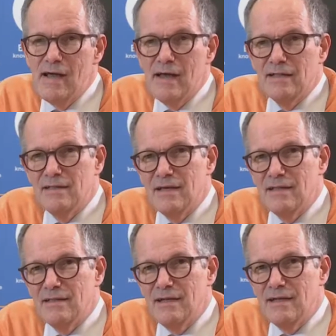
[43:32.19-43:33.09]

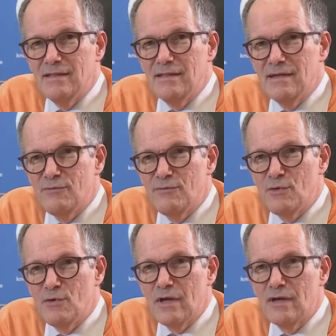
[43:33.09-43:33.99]
And
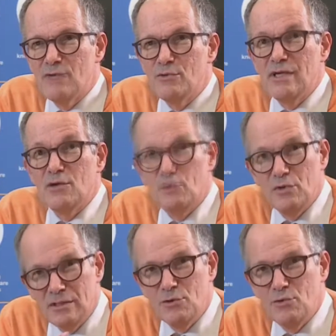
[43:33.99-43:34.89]
therefore, we
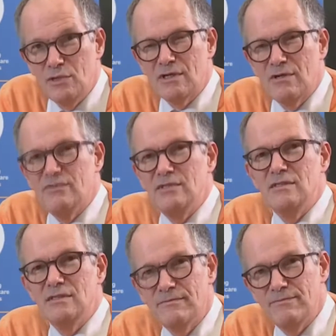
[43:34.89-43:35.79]
increase the risk of
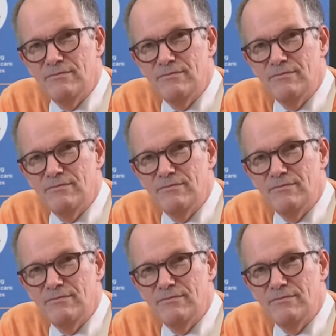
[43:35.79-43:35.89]
this